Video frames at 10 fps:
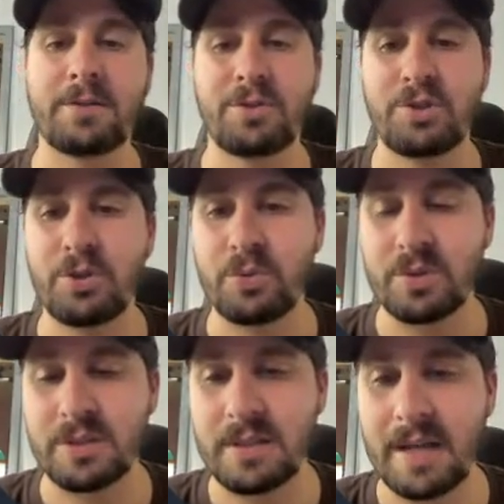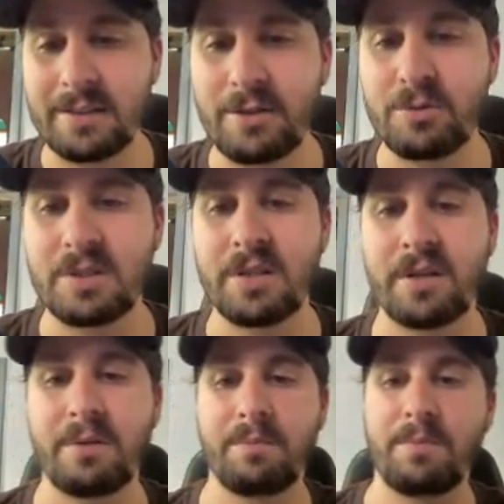I also choose not to use
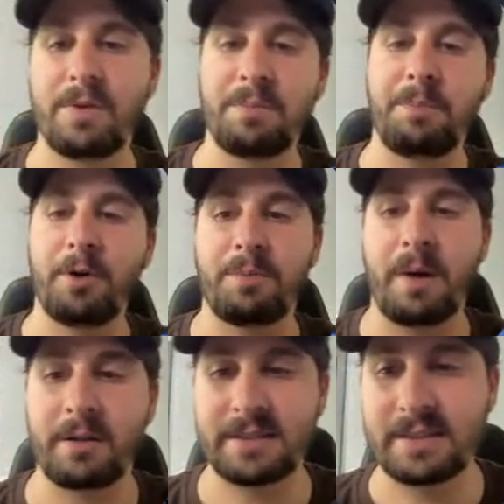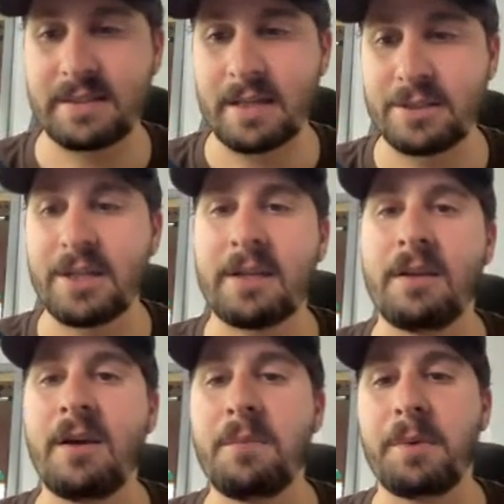the bookmarks
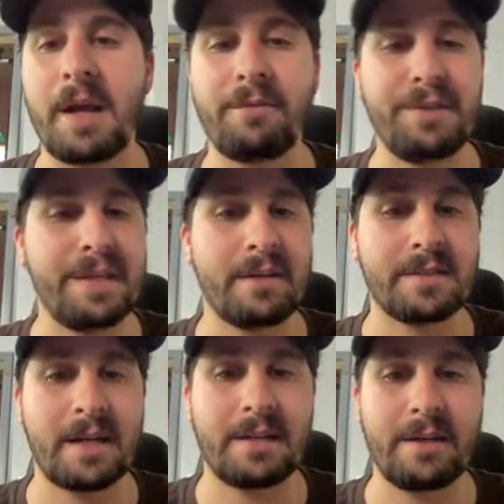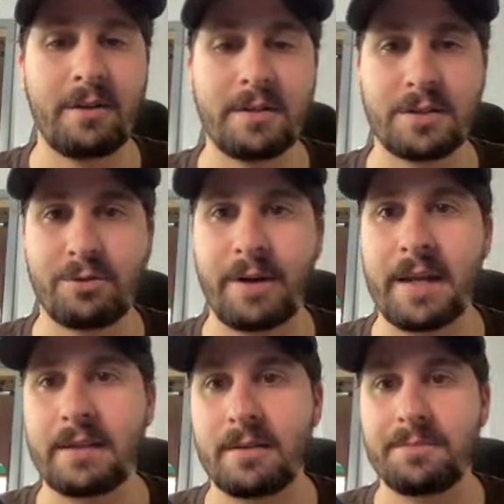extension, but everything else on here is
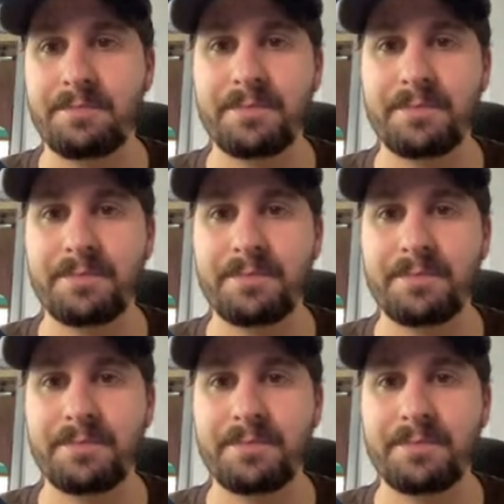great.